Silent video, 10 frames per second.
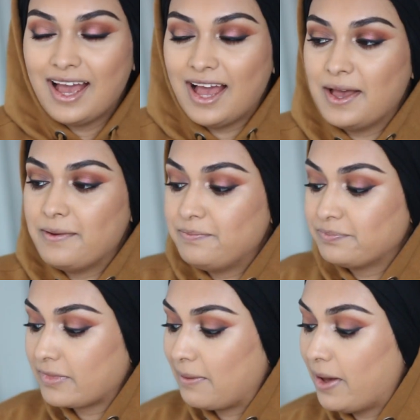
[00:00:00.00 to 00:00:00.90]

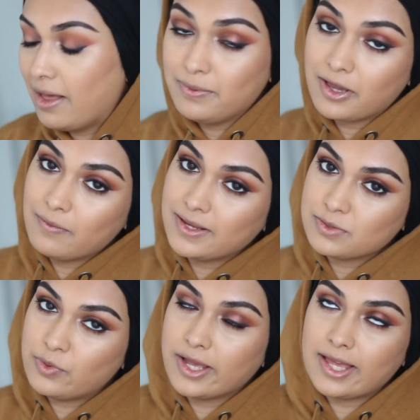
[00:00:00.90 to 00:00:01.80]
But I'll be going
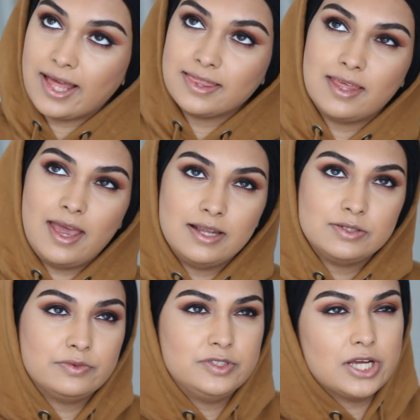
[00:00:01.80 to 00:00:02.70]
back to work at the
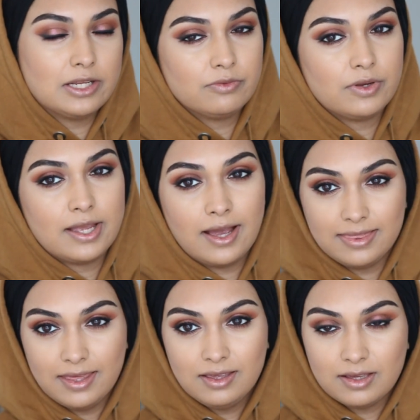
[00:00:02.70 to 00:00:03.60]
end of January, I
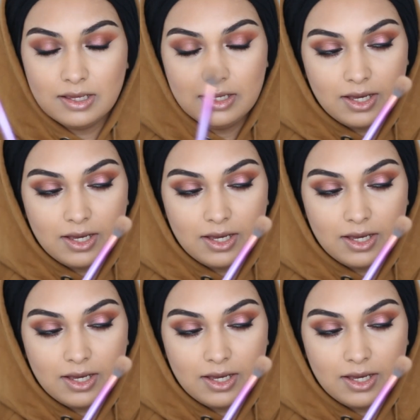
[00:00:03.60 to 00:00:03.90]
think,